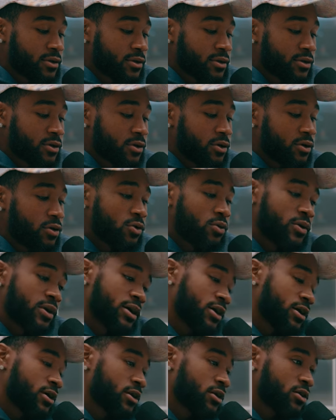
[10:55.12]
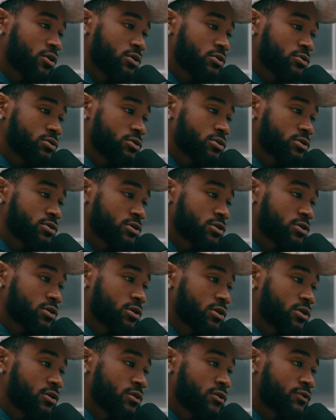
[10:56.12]
the old head coach
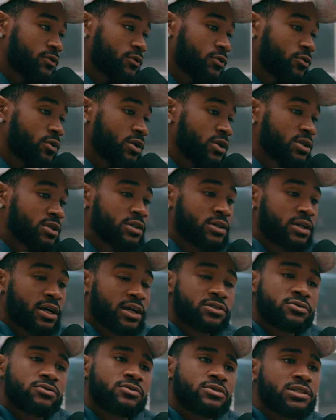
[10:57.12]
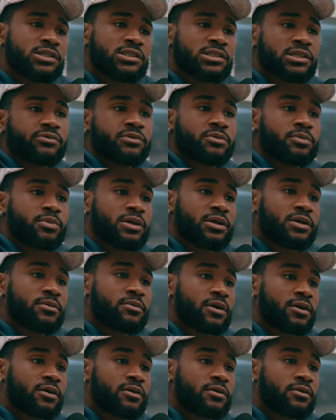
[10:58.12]
uh, for one of the high school teams that we played
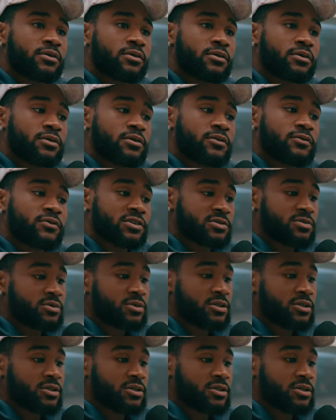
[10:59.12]
my freshman